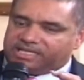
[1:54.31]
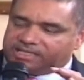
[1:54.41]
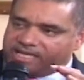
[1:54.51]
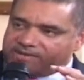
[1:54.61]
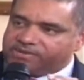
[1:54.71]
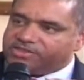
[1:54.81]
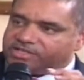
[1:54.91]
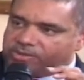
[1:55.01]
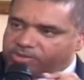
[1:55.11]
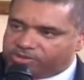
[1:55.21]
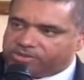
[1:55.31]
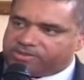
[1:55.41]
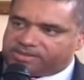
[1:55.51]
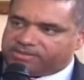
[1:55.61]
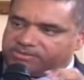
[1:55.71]
everything that we're
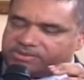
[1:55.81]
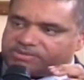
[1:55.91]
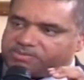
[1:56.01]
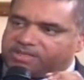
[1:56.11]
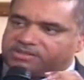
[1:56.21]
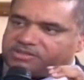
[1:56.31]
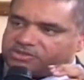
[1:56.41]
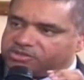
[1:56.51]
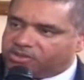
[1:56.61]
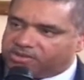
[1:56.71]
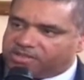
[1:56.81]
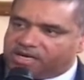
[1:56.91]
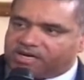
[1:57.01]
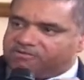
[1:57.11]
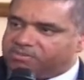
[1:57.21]
doing with respect to the solar
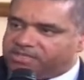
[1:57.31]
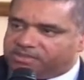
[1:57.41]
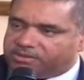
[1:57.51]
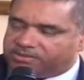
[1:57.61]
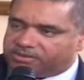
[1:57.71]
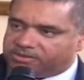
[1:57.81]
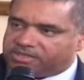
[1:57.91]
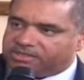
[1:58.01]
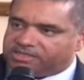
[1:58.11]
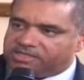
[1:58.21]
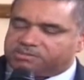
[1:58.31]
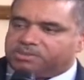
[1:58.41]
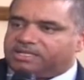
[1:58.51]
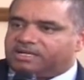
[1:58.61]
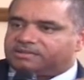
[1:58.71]
RFP that the utility has
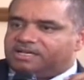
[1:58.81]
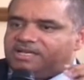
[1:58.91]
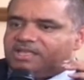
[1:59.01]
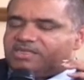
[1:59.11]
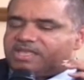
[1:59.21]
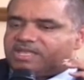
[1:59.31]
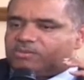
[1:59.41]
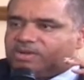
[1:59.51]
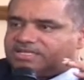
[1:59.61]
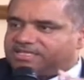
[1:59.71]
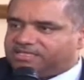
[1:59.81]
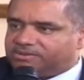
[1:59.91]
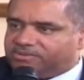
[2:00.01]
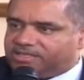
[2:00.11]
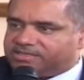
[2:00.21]
put out, the waste
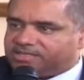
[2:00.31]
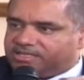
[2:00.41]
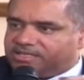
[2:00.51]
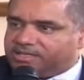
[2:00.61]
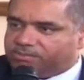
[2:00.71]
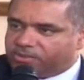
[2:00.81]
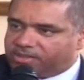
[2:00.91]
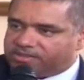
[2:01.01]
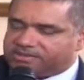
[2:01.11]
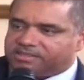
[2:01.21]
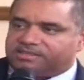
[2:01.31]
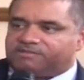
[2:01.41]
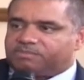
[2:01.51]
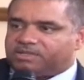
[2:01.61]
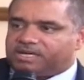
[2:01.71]
heat boilers that
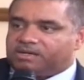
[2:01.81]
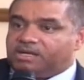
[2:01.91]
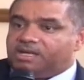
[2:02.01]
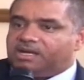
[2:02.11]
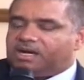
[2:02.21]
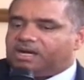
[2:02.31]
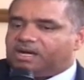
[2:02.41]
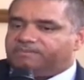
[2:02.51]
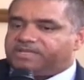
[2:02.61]
they've put out, the